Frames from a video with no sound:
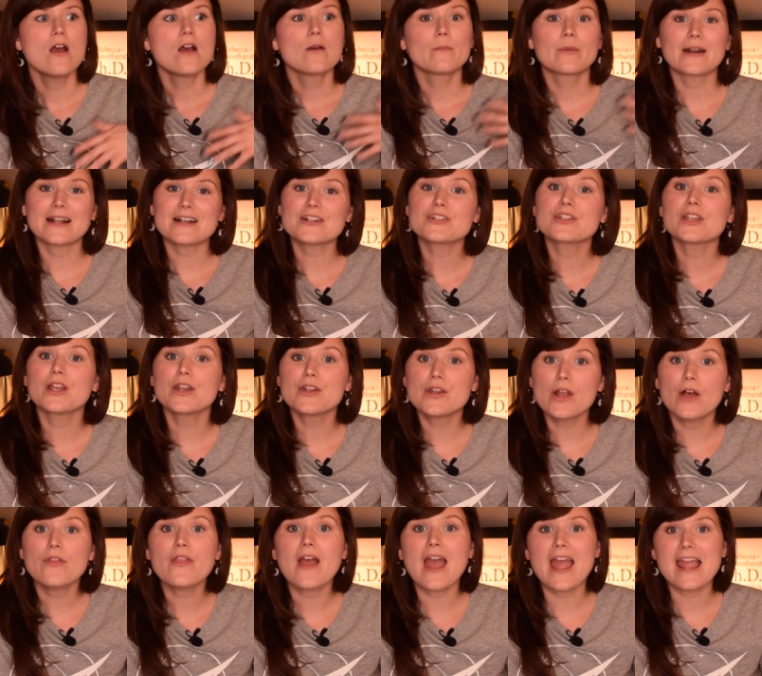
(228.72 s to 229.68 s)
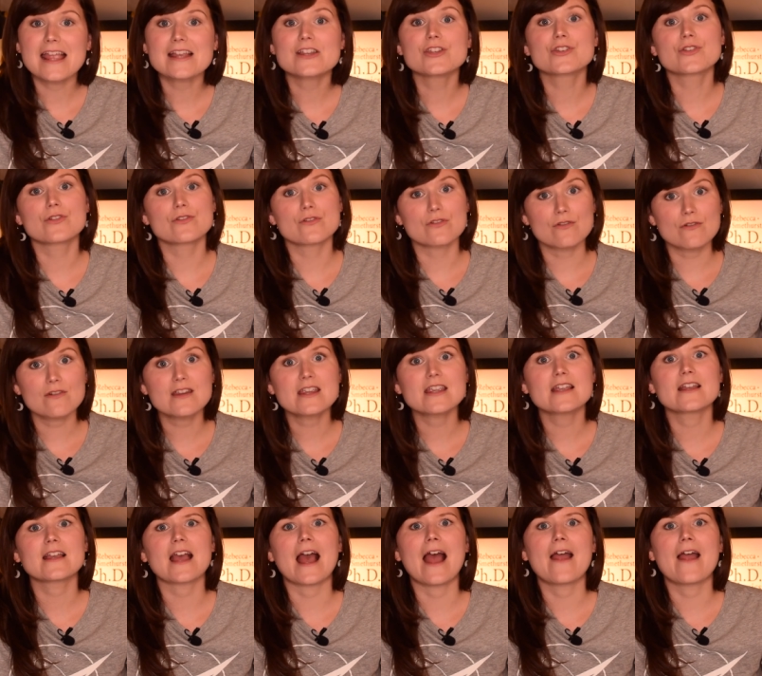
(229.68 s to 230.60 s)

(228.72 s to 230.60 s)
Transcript: But actually, another ancient Greek,